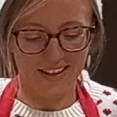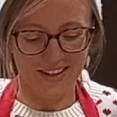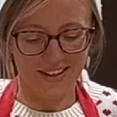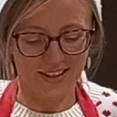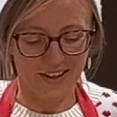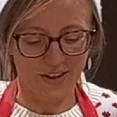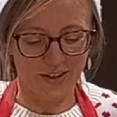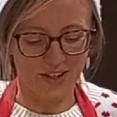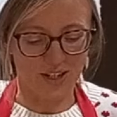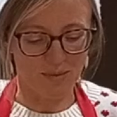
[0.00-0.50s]

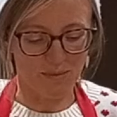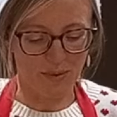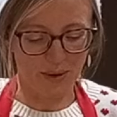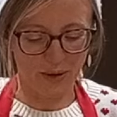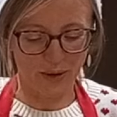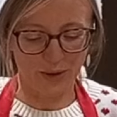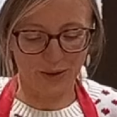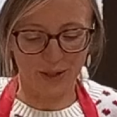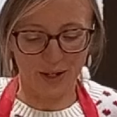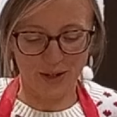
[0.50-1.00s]
so to
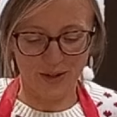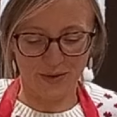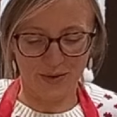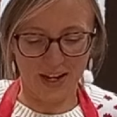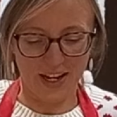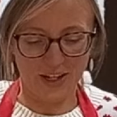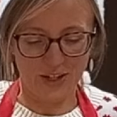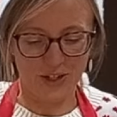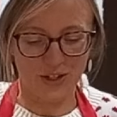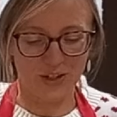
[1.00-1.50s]
build those
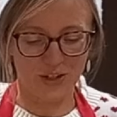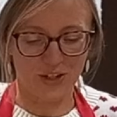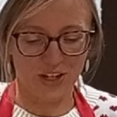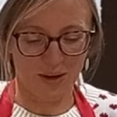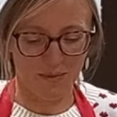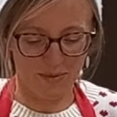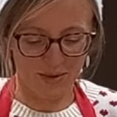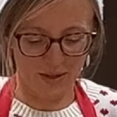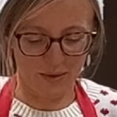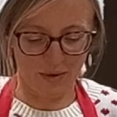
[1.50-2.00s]

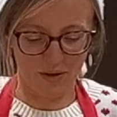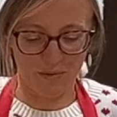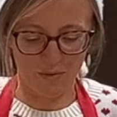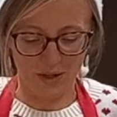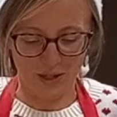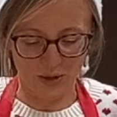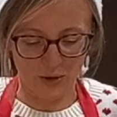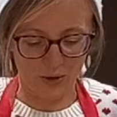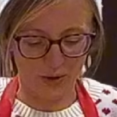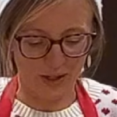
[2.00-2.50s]
relationships that we've
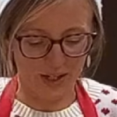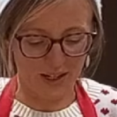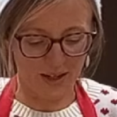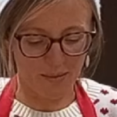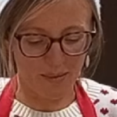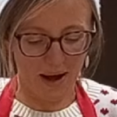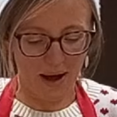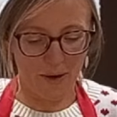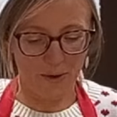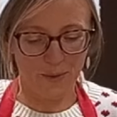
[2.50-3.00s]
been talking
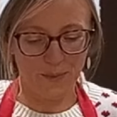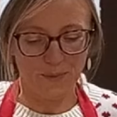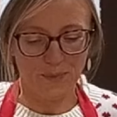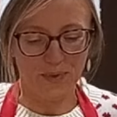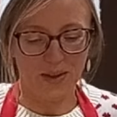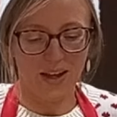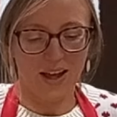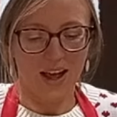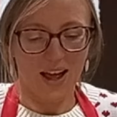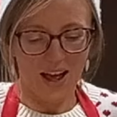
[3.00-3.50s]
about.
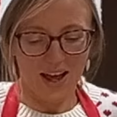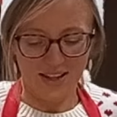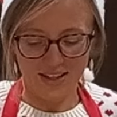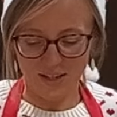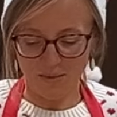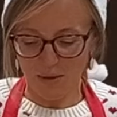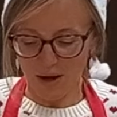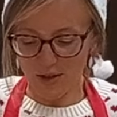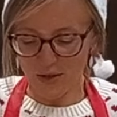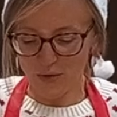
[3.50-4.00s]
And
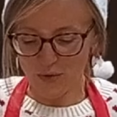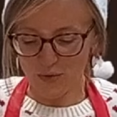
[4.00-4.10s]
some other